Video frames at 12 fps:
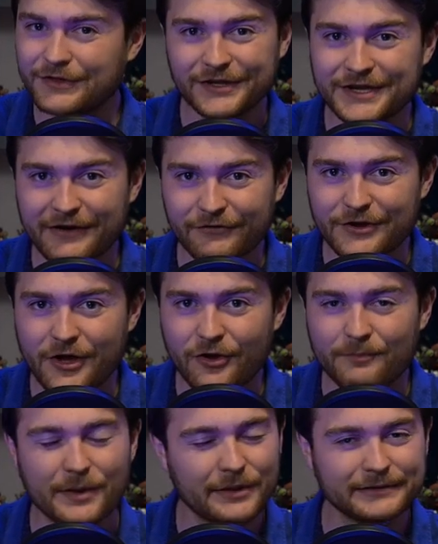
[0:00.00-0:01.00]
You never know,
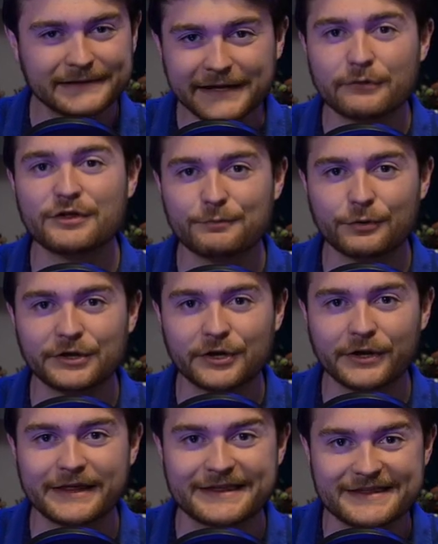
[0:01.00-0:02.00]
but LEGO is pretty
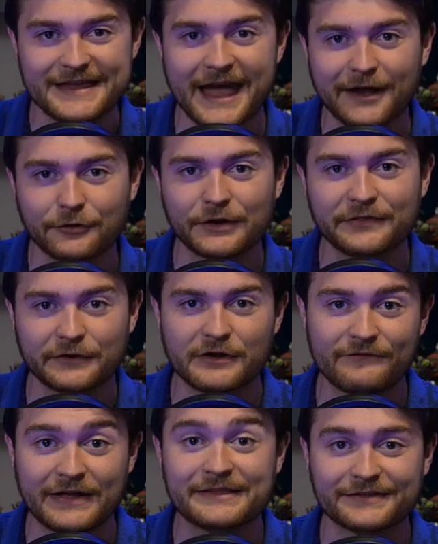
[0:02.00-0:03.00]
good at staggering their
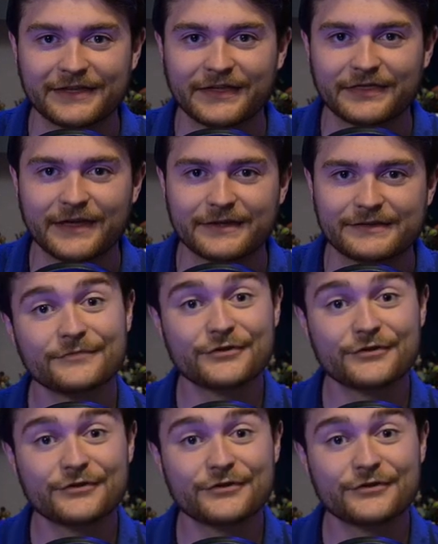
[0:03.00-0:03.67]
events like this.